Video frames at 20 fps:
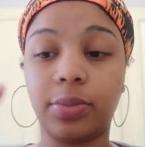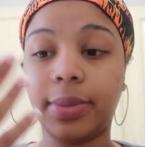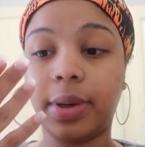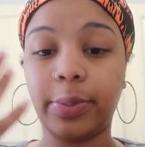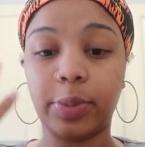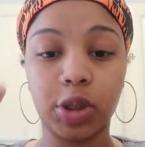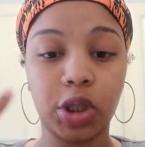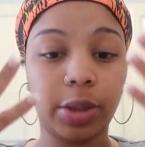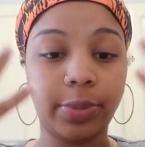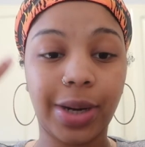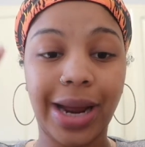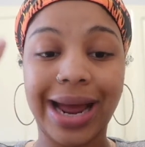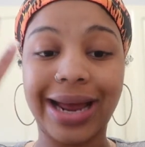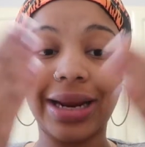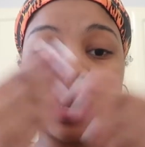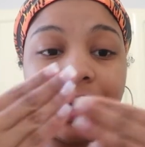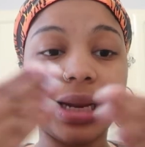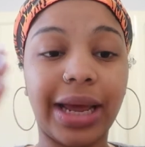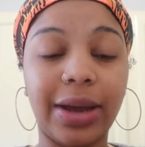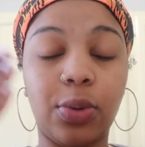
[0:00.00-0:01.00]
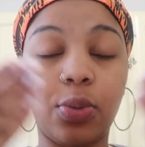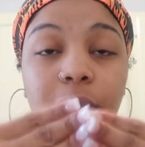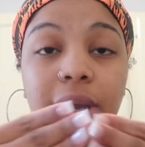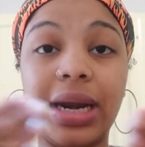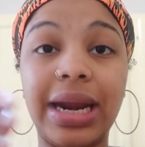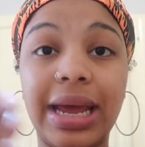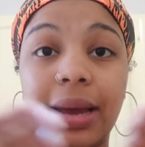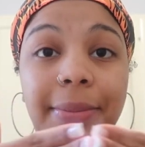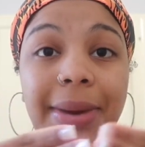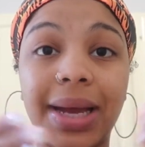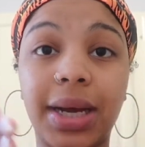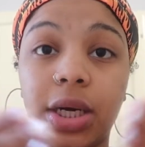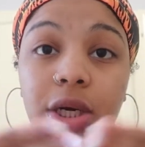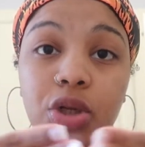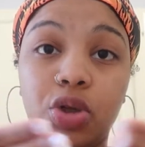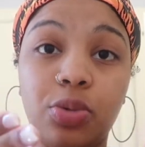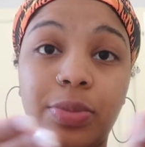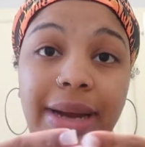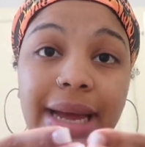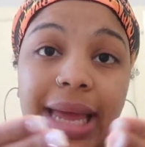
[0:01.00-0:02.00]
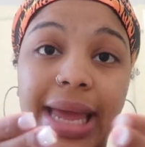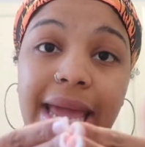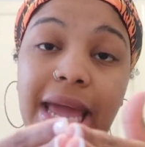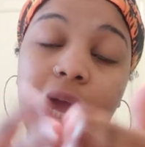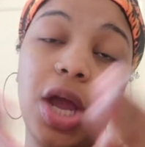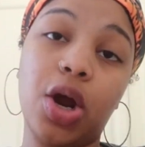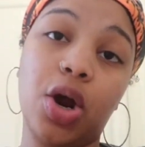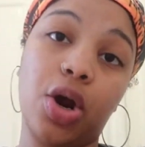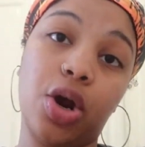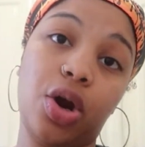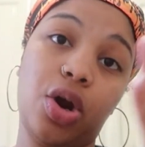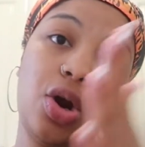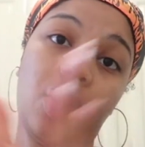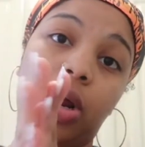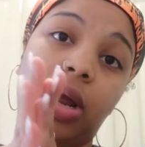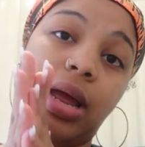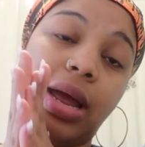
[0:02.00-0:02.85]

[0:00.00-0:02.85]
When am I gonna do my hair?